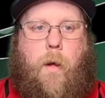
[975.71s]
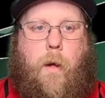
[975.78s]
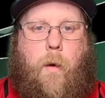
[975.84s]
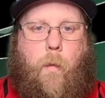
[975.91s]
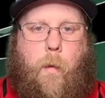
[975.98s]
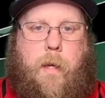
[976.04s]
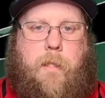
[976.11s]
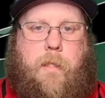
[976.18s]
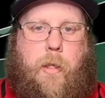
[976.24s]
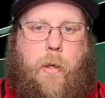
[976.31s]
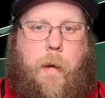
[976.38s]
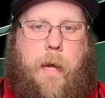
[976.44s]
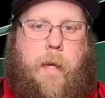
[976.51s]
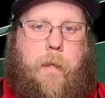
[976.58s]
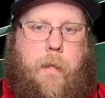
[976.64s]
with New
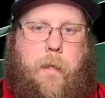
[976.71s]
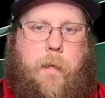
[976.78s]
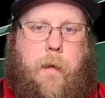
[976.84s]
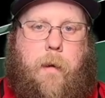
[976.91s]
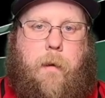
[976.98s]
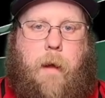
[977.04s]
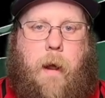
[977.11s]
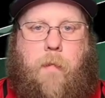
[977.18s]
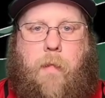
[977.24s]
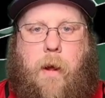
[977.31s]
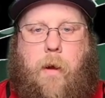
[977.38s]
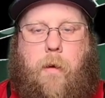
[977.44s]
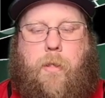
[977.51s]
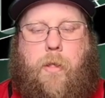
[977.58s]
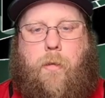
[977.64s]
England and
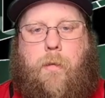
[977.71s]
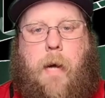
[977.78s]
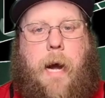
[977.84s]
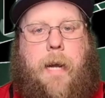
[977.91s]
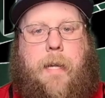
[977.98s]
their two tight